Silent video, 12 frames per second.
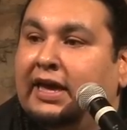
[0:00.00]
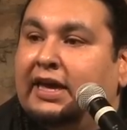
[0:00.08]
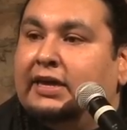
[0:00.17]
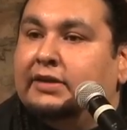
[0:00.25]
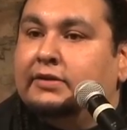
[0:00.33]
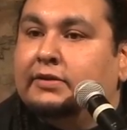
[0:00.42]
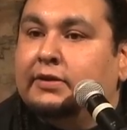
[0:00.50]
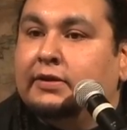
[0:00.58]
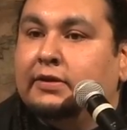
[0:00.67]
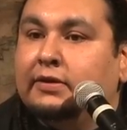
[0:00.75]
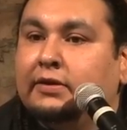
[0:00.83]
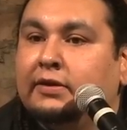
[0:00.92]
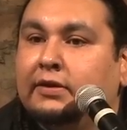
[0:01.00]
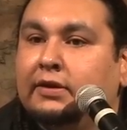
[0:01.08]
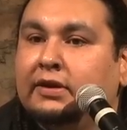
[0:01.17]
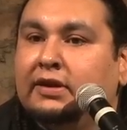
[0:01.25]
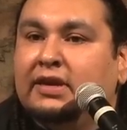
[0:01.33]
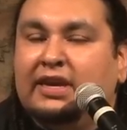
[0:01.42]
And
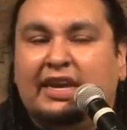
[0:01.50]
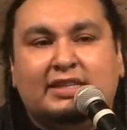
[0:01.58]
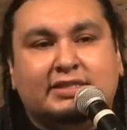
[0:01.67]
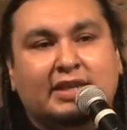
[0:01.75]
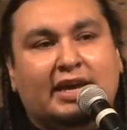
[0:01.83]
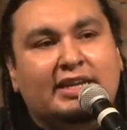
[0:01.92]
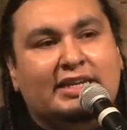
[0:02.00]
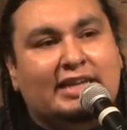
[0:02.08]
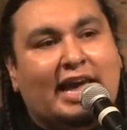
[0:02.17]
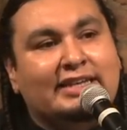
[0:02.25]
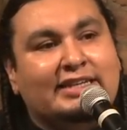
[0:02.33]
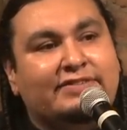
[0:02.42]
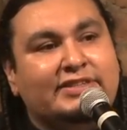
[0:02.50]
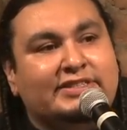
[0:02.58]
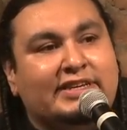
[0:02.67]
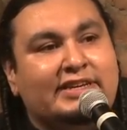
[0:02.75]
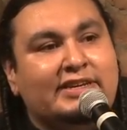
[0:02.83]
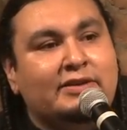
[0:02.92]
it's kind of not
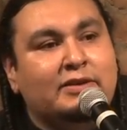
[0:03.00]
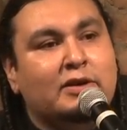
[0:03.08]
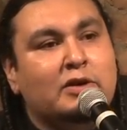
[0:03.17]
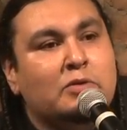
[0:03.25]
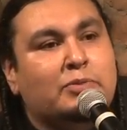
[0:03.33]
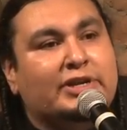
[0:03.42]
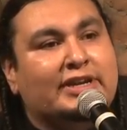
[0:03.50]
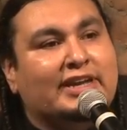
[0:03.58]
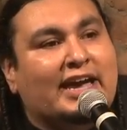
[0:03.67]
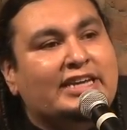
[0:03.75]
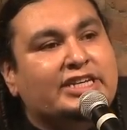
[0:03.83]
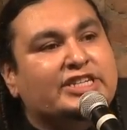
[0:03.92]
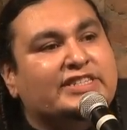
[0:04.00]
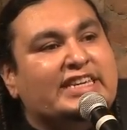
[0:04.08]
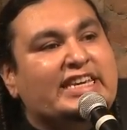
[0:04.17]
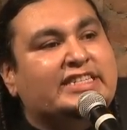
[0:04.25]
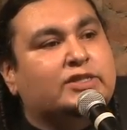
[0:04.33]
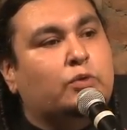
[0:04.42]
devastating, but it kind of just
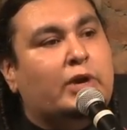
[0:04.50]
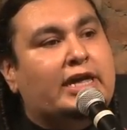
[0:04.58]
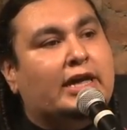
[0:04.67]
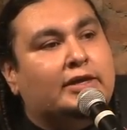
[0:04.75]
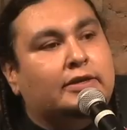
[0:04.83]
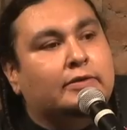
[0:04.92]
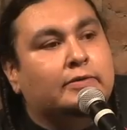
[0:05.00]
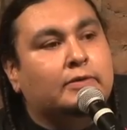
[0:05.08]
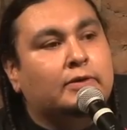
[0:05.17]
eats away at you.